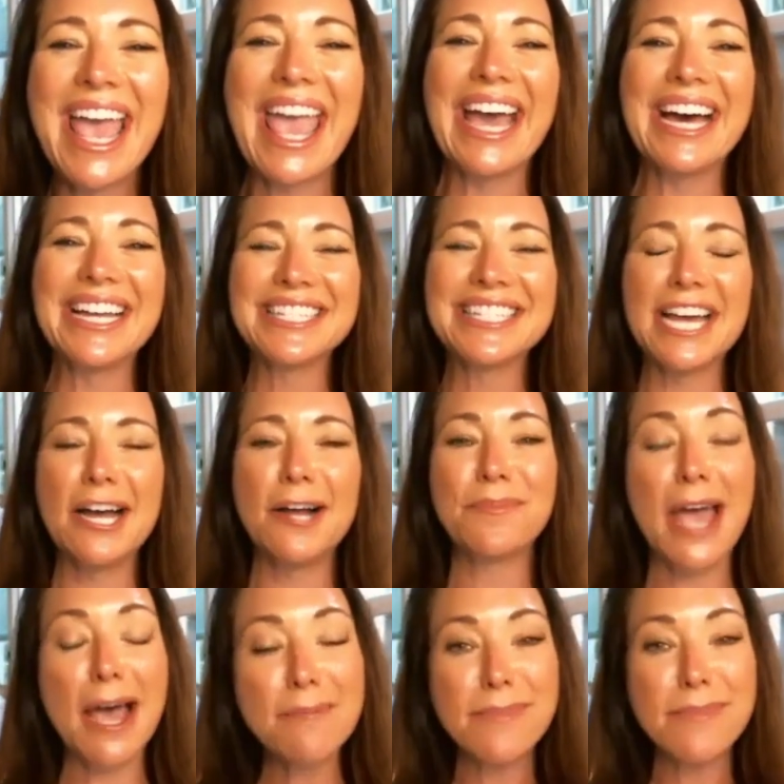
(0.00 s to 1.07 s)
And
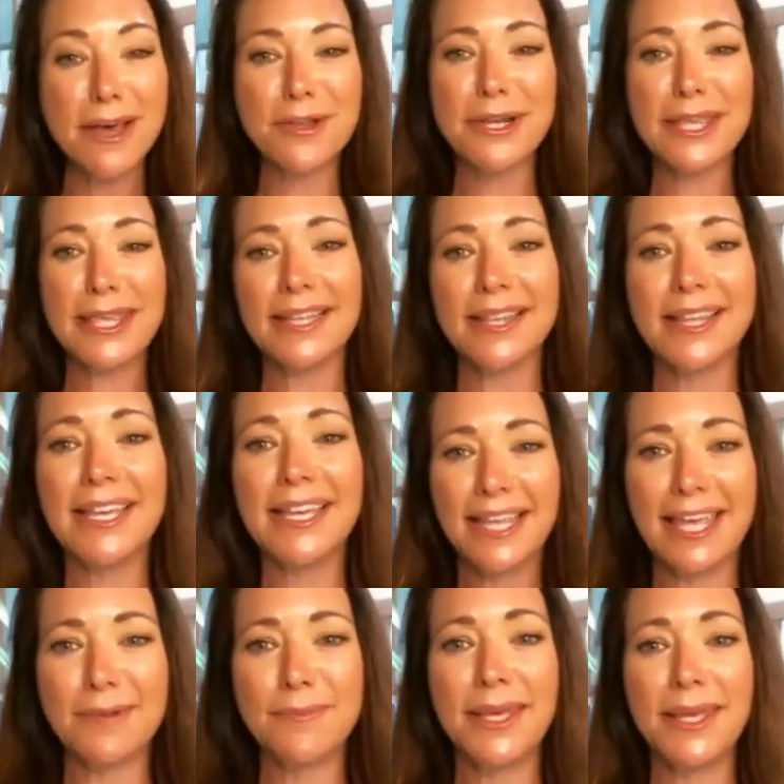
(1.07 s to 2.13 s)
that mother healing
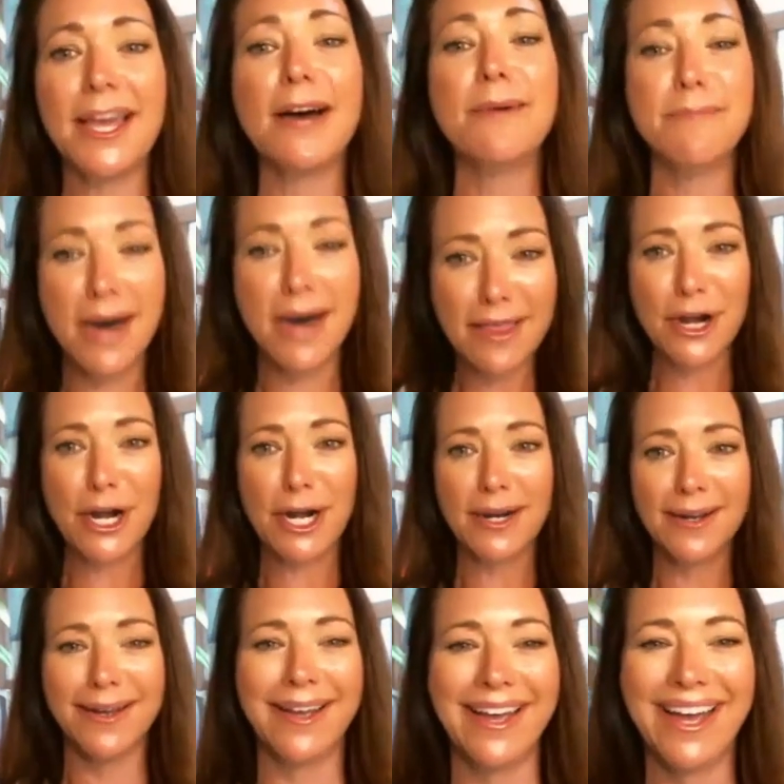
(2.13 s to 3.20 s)
can be a mother.
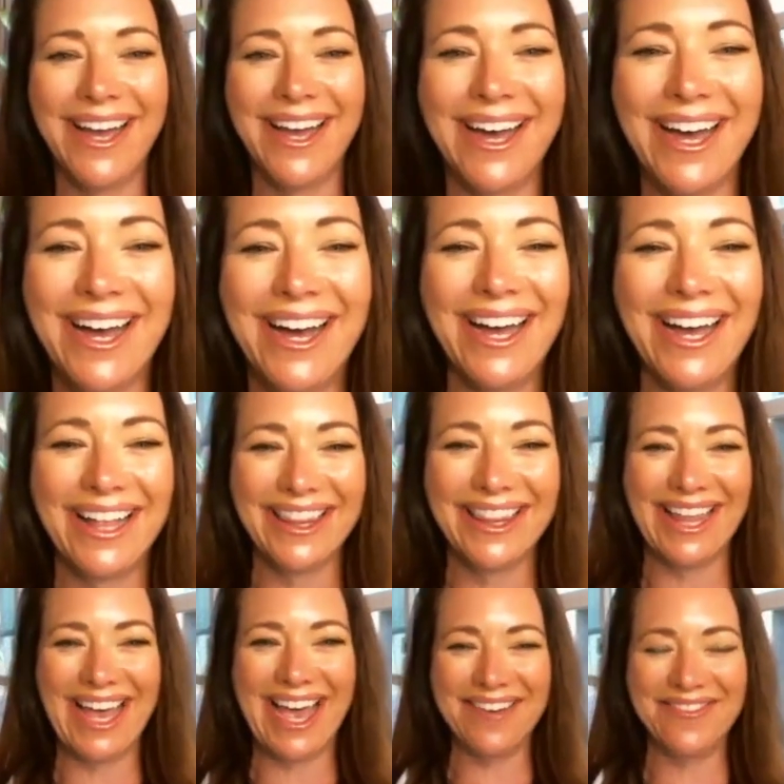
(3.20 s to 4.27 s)
Let